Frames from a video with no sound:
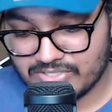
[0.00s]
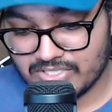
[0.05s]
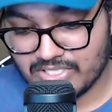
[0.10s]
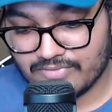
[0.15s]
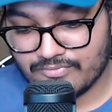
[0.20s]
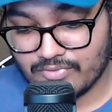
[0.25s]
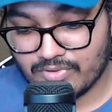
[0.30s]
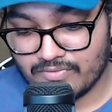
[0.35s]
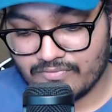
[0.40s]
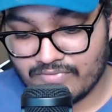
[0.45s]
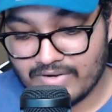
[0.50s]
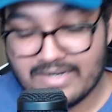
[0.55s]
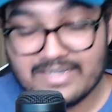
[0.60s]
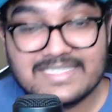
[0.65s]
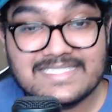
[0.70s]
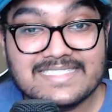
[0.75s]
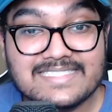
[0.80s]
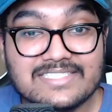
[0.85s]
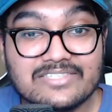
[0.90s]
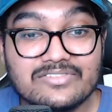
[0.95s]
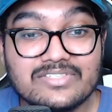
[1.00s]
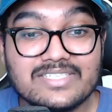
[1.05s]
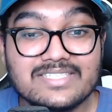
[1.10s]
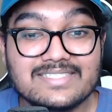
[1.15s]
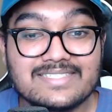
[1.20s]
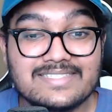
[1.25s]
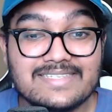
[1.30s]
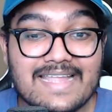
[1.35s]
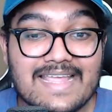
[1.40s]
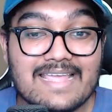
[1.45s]
suffered very serious
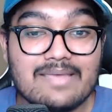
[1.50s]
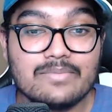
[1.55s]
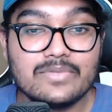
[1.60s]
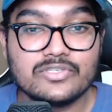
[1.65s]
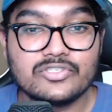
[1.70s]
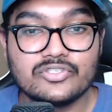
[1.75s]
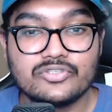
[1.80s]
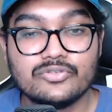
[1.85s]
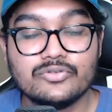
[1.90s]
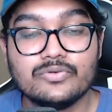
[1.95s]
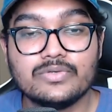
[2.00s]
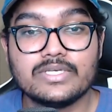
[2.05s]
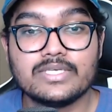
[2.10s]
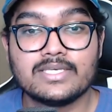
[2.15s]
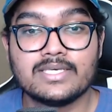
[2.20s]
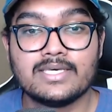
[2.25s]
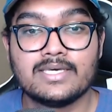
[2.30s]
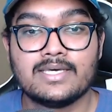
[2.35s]
damage to it